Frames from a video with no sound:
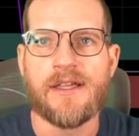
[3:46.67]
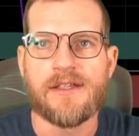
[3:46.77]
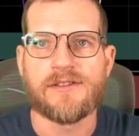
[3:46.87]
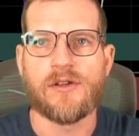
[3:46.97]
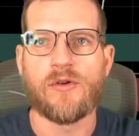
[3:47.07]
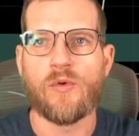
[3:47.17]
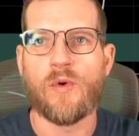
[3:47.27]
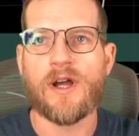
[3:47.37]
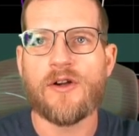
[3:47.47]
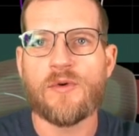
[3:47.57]
So
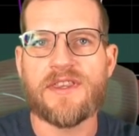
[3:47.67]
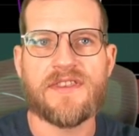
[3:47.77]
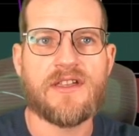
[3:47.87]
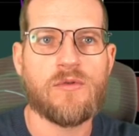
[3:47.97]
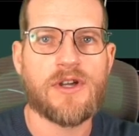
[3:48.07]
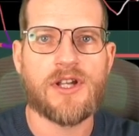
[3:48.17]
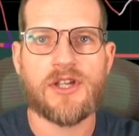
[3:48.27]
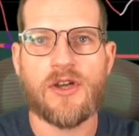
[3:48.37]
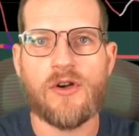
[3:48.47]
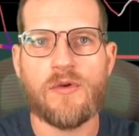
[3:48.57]
where do we think we're going to
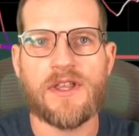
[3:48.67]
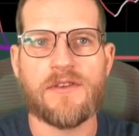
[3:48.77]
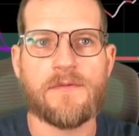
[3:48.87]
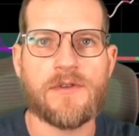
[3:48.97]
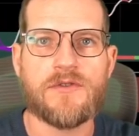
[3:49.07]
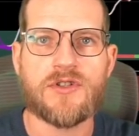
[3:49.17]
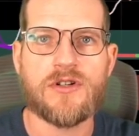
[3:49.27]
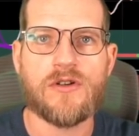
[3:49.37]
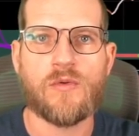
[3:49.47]
go in the future?